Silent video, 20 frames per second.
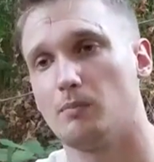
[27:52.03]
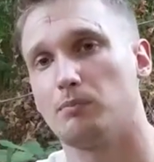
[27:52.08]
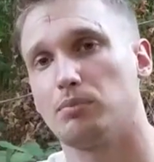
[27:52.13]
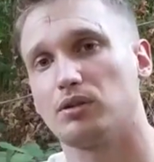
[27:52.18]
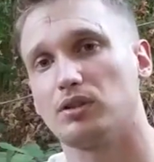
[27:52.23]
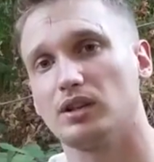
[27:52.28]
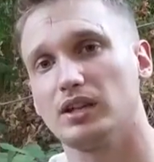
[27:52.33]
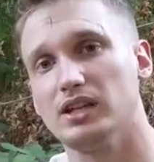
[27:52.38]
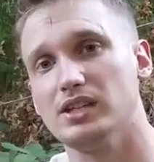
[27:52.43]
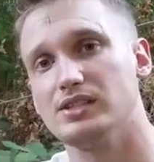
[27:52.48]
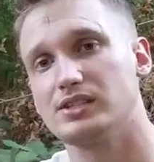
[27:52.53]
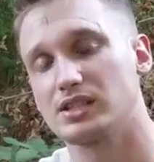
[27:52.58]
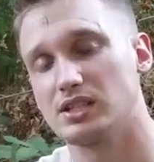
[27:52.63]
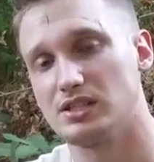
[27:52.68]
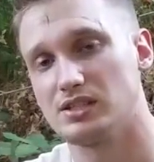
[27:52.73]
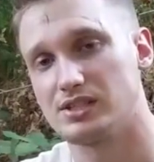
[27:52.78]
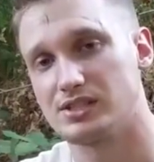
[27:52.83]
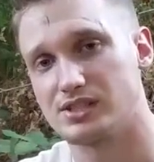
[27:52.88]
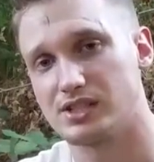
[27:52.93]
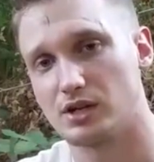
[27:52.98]
Please
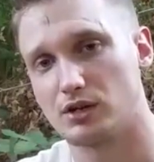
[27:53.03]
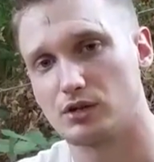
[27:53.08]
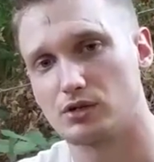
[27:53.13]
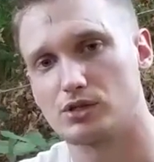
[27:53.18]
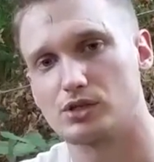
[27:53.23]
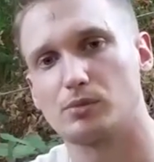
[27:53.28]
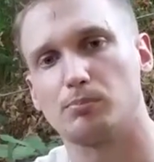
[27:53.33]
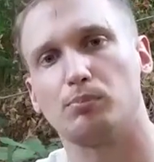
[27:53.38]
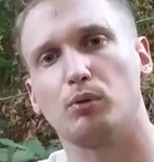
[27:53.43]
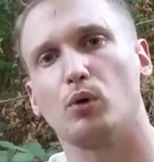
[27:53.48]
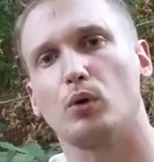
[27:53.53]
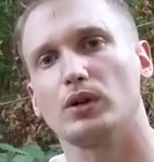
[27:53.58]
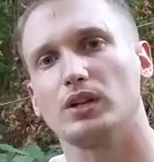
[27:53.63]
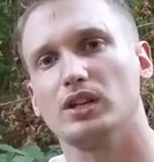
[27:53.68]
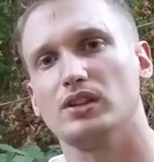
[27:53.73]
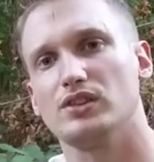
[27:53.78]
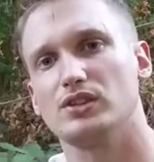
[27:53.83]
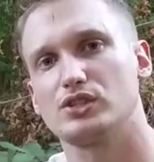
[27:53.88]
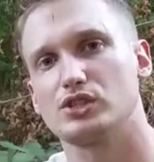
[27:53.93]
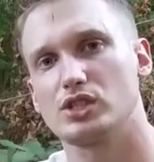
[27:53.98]
consider
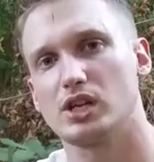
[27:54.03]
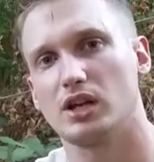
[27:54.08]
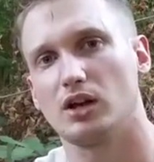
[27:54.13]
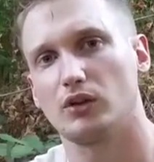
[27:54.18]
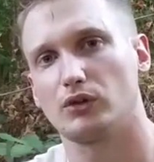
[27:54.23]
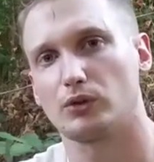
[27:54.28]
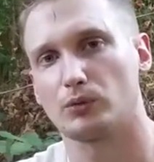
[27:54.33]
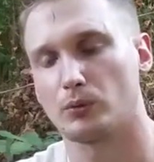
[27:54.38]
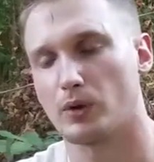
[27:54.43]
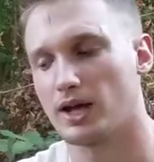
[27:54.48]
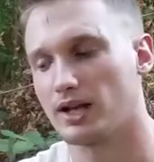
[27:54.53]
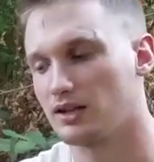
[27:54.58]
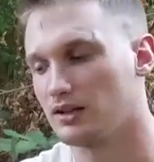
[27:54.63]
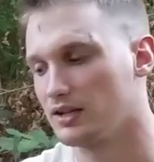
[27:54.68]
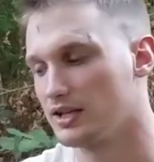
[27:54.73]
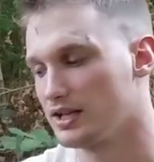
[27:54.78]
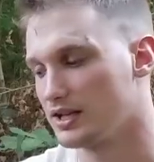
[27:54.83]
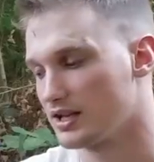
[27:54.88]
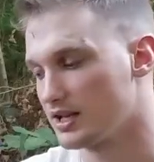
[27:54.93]
supporting this channel directly.